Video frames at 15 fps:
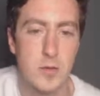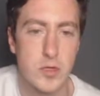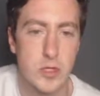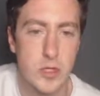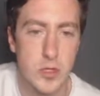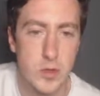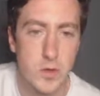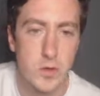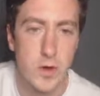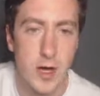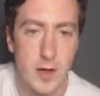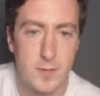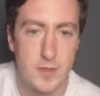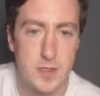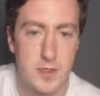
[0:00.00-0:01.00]
two
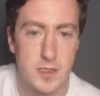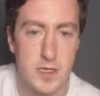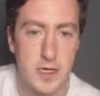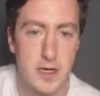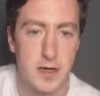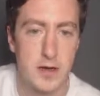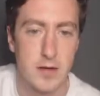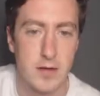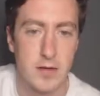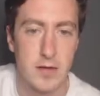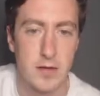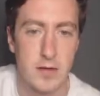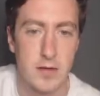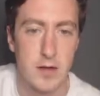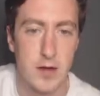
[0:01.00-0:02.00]
options here
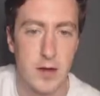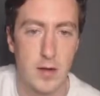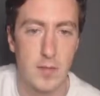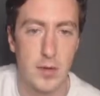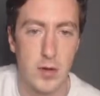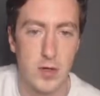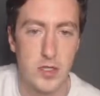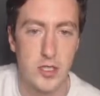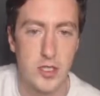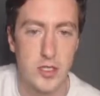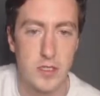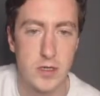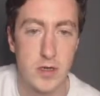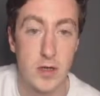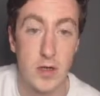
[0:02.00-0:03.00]
are push,
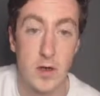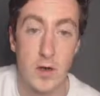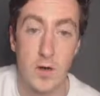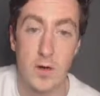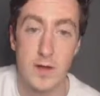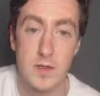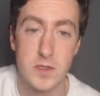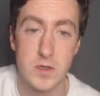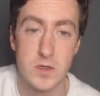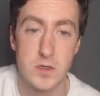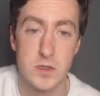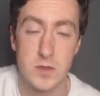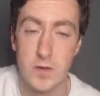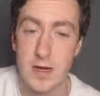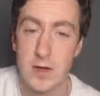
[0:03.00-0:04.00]
or else just
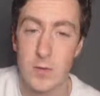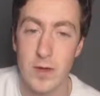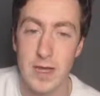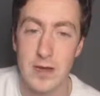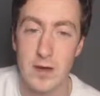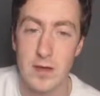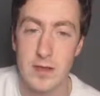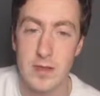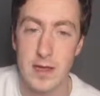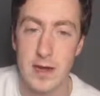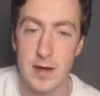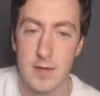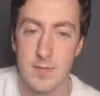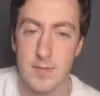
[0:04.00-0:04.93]
straight away knight there.